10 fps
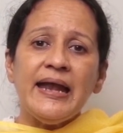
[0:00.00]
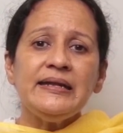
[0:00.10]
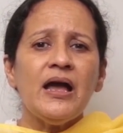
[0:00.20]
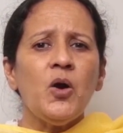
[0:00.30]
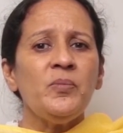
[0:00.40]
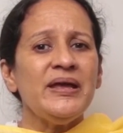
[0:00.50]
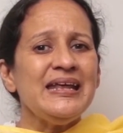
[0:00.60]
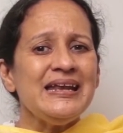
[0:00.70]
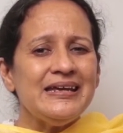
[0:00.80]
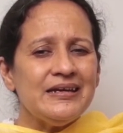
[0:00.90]
And now
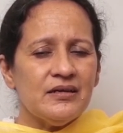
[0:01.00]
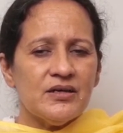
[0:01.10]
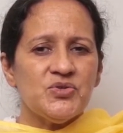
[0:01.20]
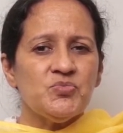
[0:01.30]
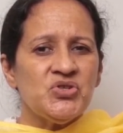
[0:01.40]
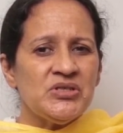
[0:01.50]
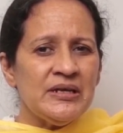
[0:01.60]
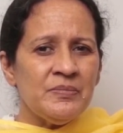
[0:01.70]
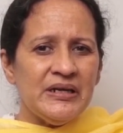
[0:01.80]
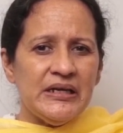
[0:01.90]
many leaders,
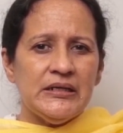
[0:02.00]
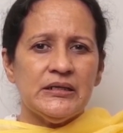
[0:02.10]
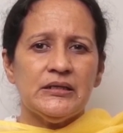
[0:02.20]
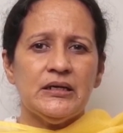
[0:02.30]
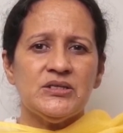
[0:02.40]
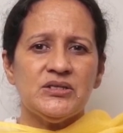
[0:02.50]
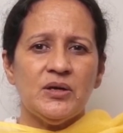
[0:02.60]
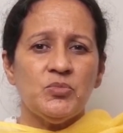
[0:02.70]
Muslim leaders,